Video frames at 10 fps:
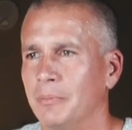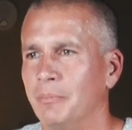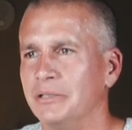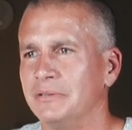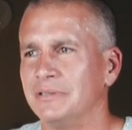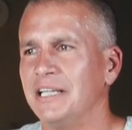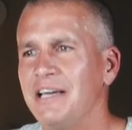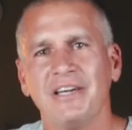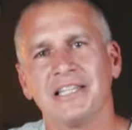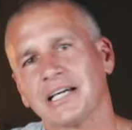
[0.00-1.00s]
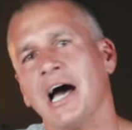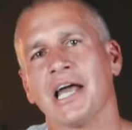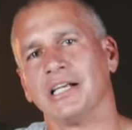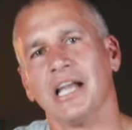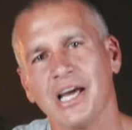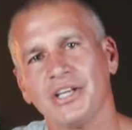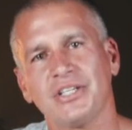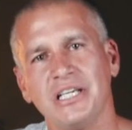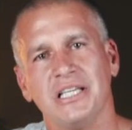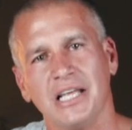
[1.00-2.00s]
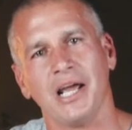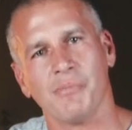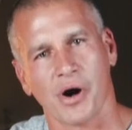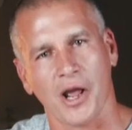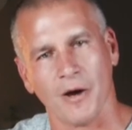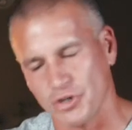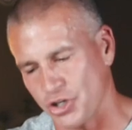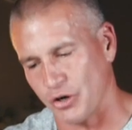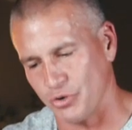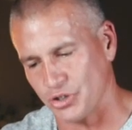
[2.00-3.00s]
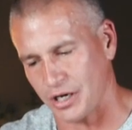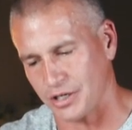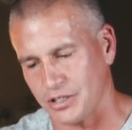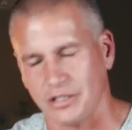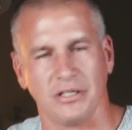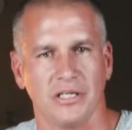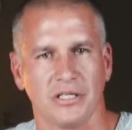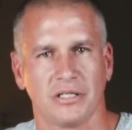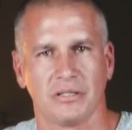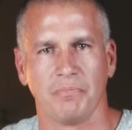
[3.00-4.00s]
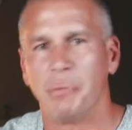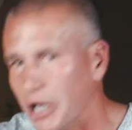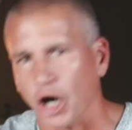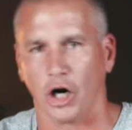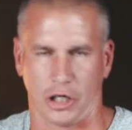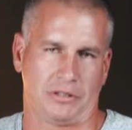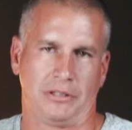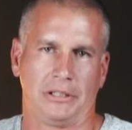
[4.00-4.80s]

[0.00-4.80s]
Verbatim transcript: But leaving the kind of legacy that Abraham shows us is bigger